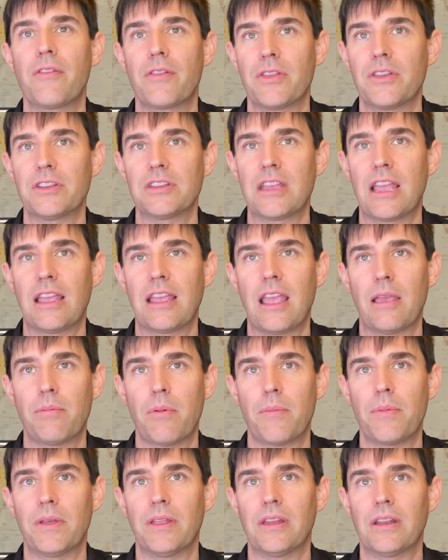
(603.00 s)
for the same
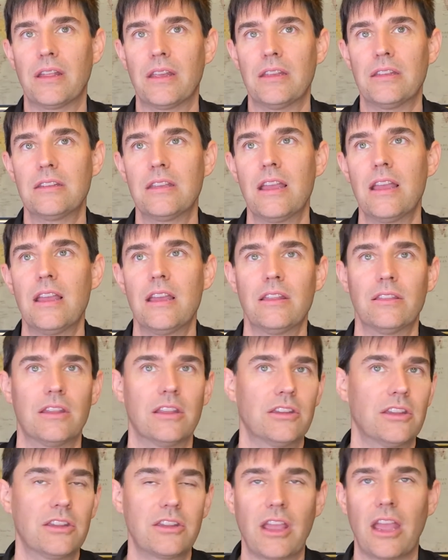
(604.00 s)
capabilities
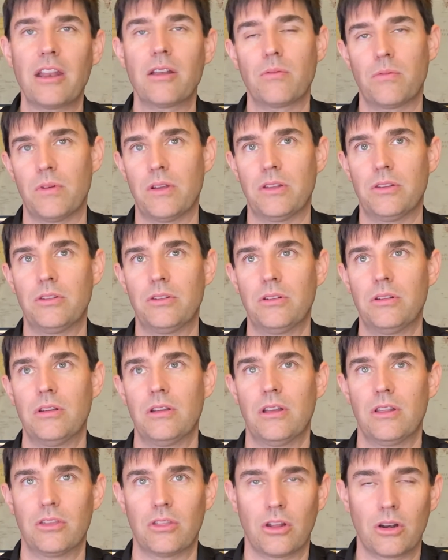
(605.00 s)
that the Titan Ridge
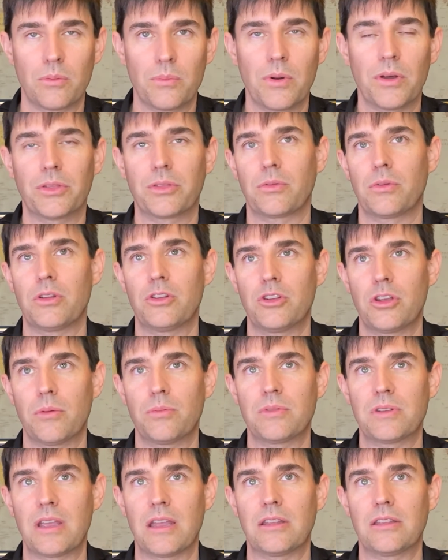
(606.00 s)
Thunderbolt 3
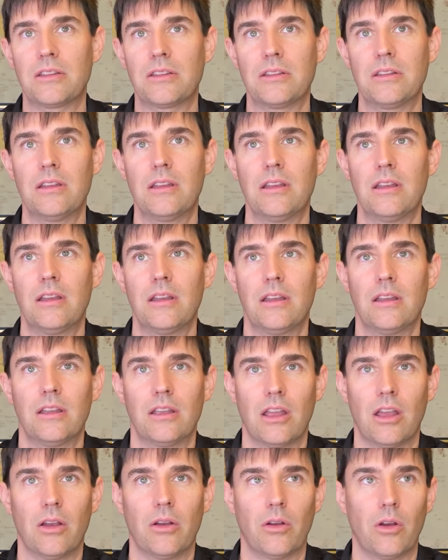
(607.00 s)
chipsets
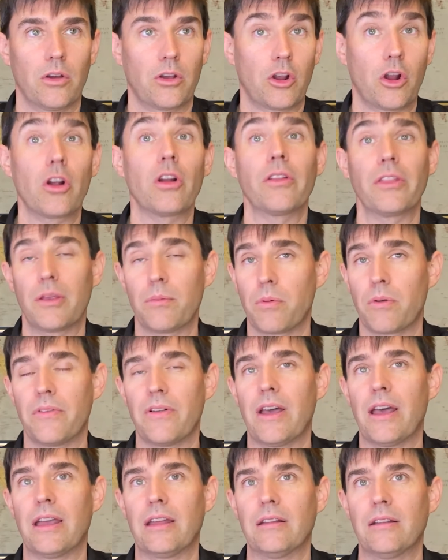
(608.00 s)
currently
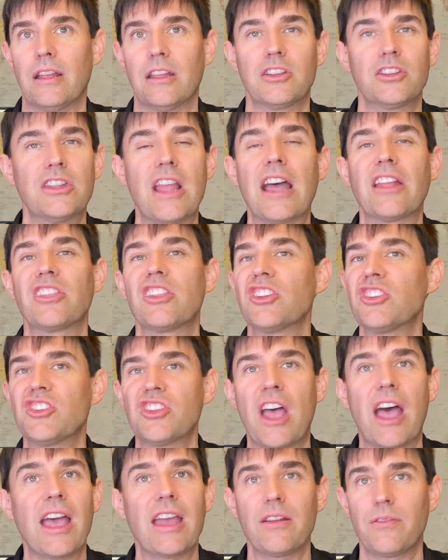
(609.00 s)
provide. It's not
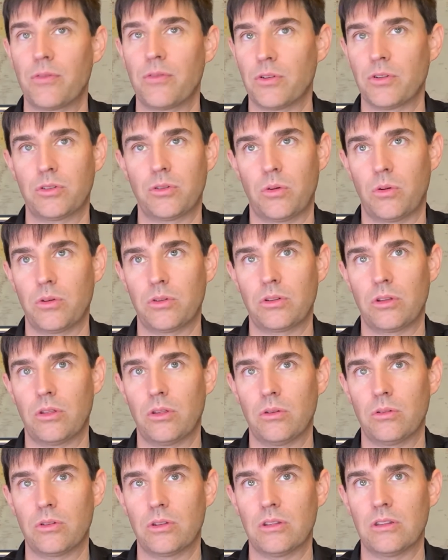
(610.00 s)
designed for storage
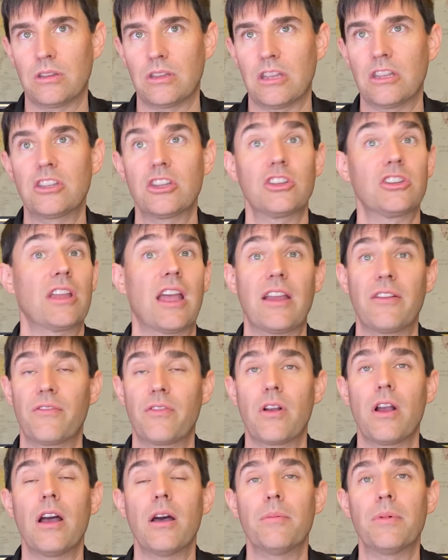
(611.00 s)
solutions. It's designed
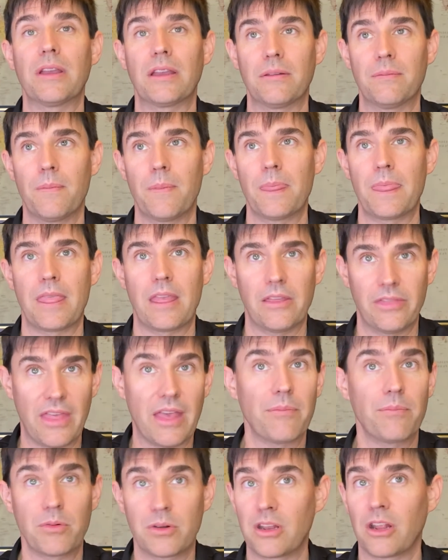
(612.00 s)
for hubbing and
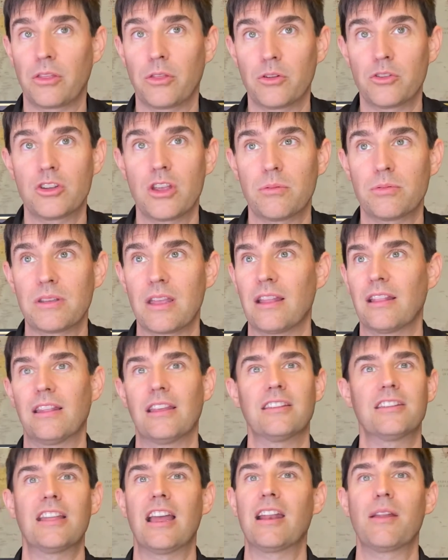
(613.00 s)
that particular chipset.
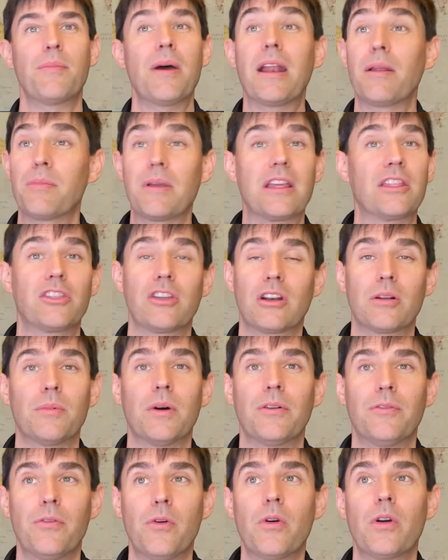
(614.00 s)
It's not about it being
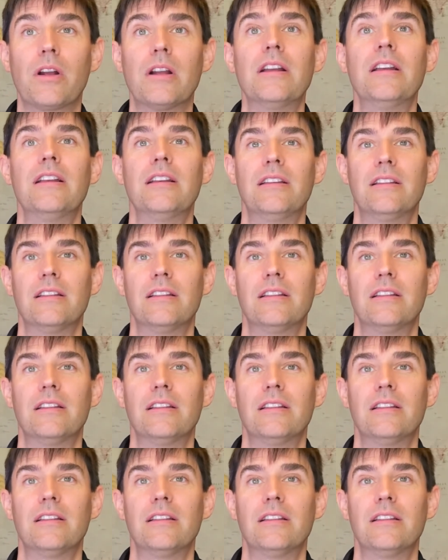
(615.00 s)
Thunderbolt 4.